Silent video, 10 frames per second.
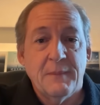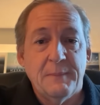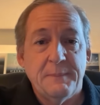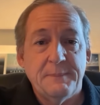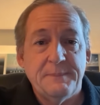
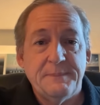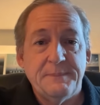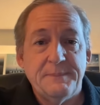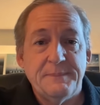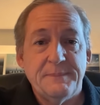
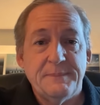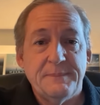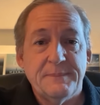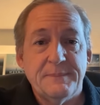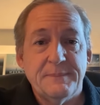
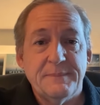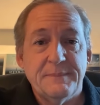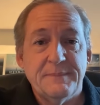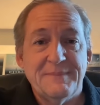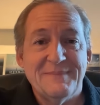
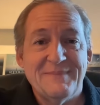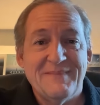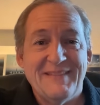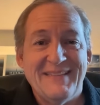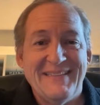
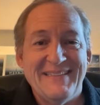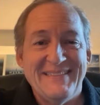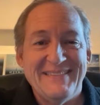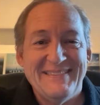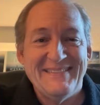
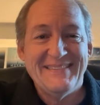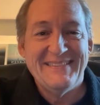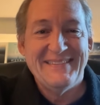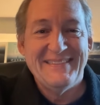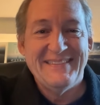
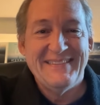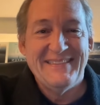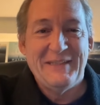(not speaking)